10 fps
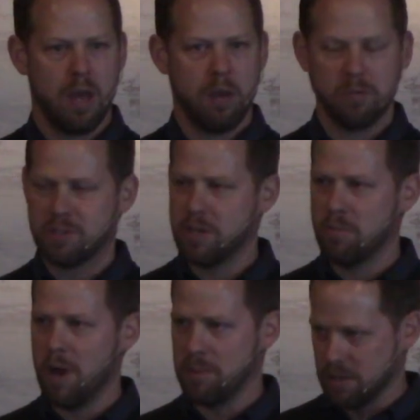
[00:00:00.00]
And we'll see
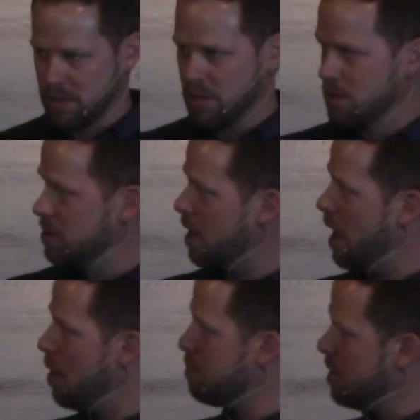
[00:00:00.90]
why, because look at
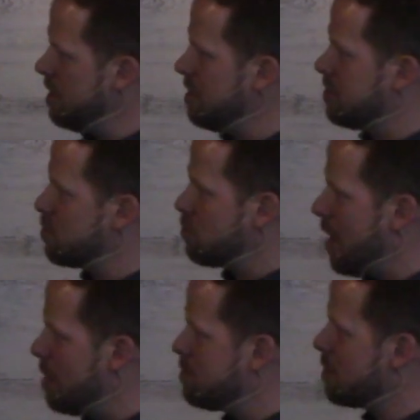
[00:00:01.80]
how Pliny
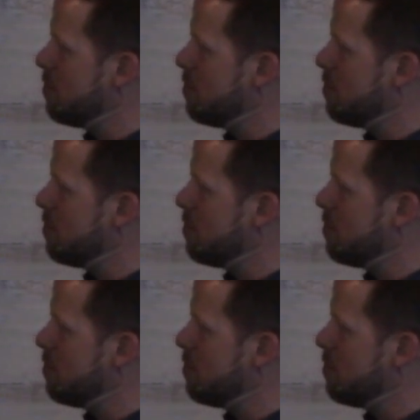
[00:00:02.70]
describes the